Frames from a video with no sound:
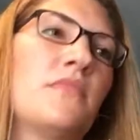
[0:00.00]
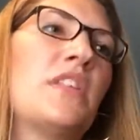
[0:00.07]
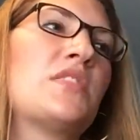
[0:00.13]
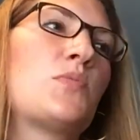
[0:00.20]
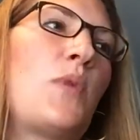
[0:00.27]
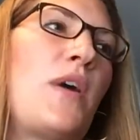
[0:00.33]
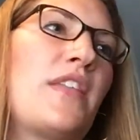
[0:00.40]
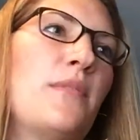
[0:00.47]

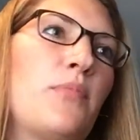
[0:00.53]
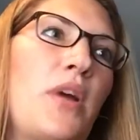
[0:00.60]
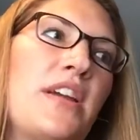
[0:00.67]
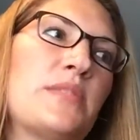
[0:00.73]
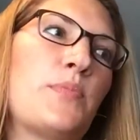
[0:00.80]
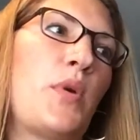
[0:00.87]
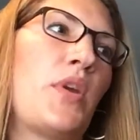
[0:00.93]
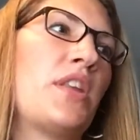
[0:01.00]
is why the
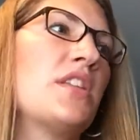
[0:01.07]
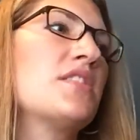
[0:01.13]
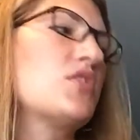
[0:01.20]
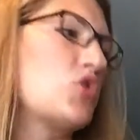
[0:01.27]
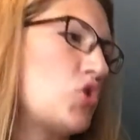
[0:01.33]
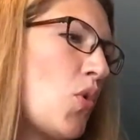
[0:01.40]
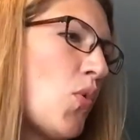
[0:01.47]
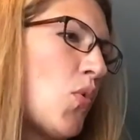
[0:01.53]
price point is
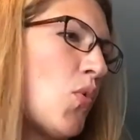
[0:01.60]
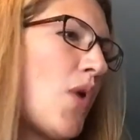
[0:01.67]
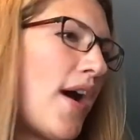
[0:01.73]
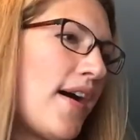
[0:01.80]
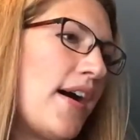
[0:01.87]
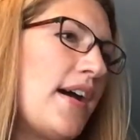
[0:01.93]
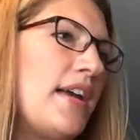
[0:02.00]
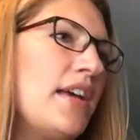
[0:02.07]
so
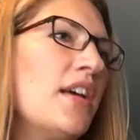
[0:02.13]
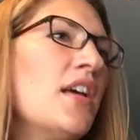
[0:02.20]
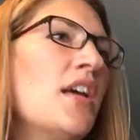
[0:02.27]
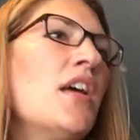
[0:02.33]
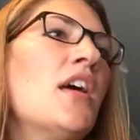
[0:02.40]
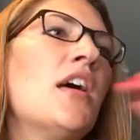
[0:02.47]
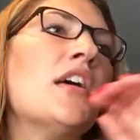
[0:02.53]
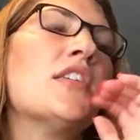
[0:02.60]
high.
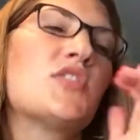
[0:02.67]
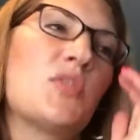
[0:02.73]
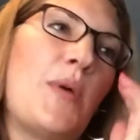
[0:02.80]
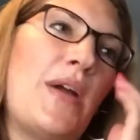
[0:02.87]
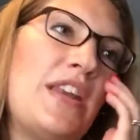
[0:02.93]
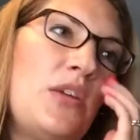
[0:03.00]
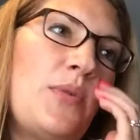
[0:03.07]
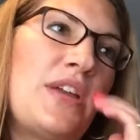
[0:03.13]
So
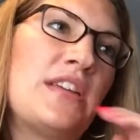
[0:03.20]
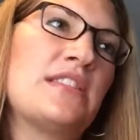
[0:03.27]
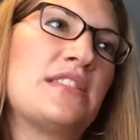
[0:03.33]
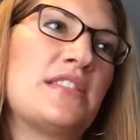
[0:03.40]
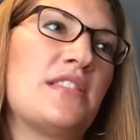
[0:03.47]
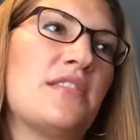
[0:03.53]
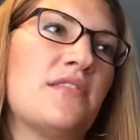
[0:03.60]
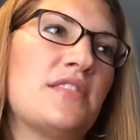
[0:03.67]

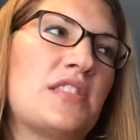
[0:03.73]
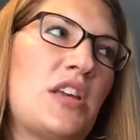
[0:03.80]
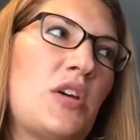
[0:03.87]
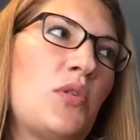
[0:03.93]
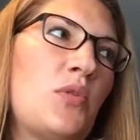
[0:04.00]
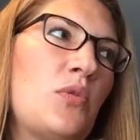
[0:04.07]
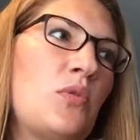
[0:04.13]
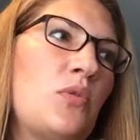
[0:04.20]
anyways,
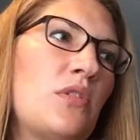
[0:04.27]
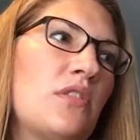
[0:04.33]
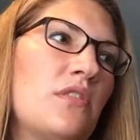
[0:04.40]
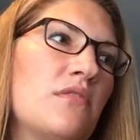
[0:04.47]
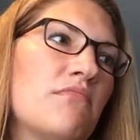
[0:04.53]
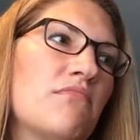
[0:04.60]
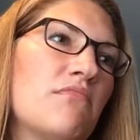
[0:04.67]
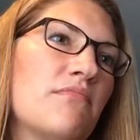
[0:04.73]
so
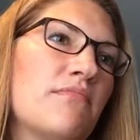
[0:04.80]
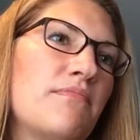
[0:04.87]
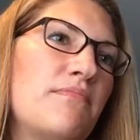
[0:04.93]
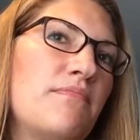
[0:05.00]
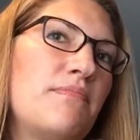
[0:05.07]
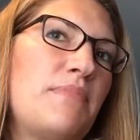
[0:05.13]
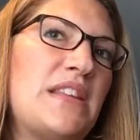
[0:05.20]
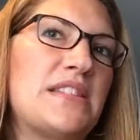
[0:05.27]

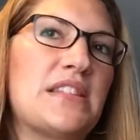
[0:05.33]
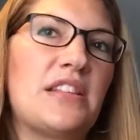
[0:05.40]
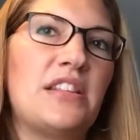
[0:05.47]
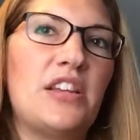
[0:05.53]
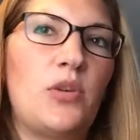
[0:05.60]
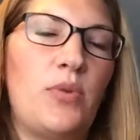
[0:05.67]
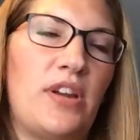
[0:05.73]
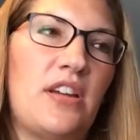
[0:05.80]

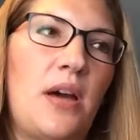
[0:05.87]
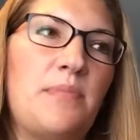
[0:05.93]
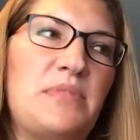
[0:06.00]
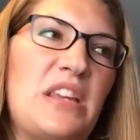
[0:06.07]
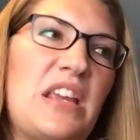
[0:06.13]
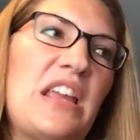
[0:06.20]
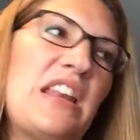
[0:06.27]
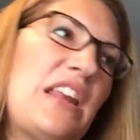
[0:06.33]
basically a quick
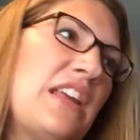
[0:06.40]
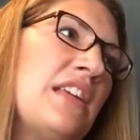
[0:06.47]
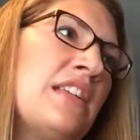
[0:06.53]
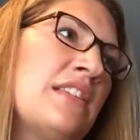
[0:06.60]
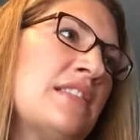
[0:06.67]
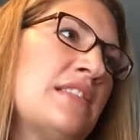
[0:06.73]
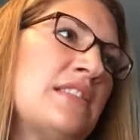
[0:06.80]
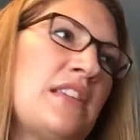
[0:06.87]
update
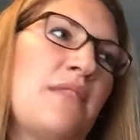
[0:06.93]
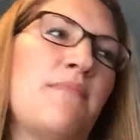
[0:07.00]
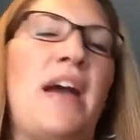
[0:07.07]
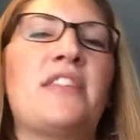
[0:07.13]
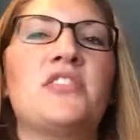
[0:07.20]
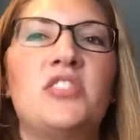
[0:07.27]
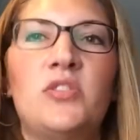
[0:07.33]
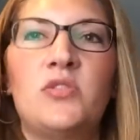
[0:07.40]
is I'm
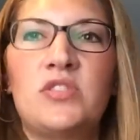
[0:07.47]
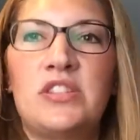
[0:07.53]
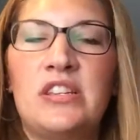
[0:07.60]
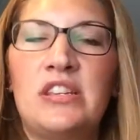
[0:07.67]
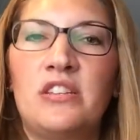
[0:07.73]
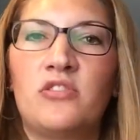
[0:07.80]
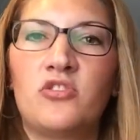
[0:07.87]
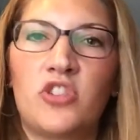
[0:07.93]
back to
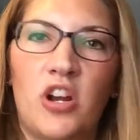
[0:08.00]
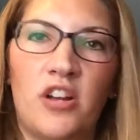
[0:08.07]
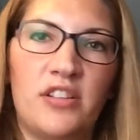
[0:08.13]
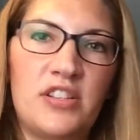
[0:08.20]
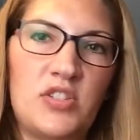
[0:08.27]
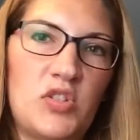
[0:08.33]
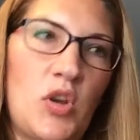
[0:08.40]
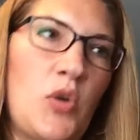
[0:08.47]
using
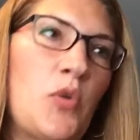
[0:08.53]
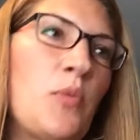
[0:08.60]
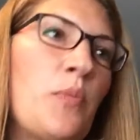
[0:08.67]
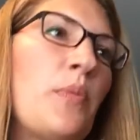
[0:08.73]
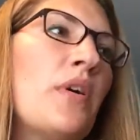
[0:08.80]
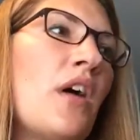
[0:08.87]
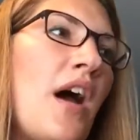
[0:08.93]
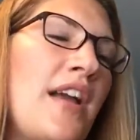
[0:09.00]
Charlie Soap.
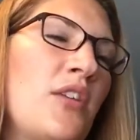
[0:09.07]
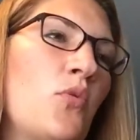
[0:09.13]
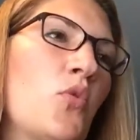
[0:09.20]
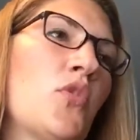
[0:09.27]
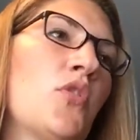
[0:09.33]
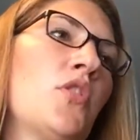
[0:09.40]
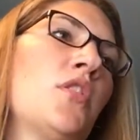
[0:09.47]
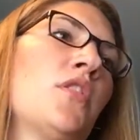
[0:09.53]
I
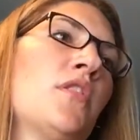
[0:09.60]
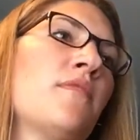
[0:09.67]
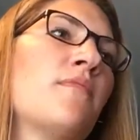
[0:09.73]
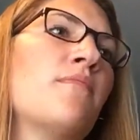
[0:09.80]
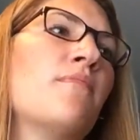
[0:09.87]
order